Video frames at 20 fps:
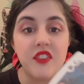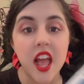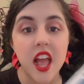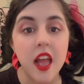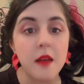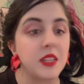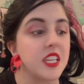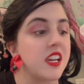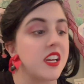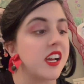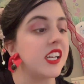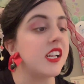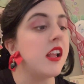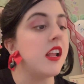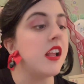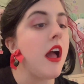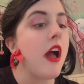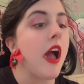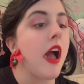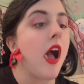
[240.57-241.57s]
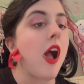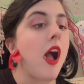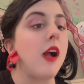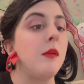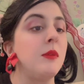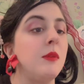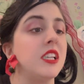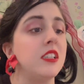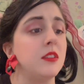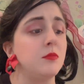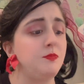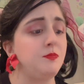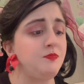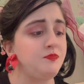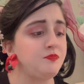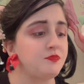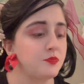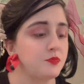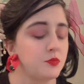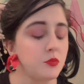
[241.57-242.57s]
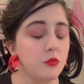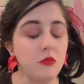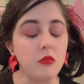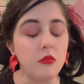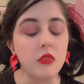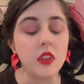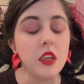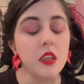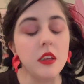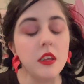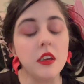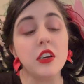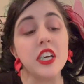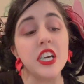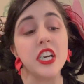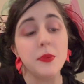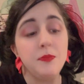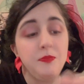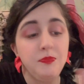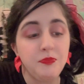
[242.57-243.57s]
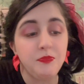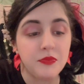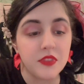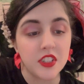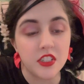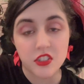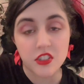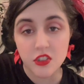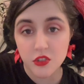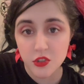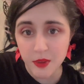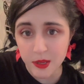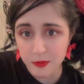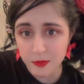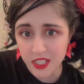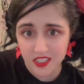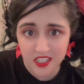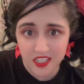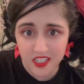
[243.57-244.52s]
family on it. I mean, okay. And so you might be a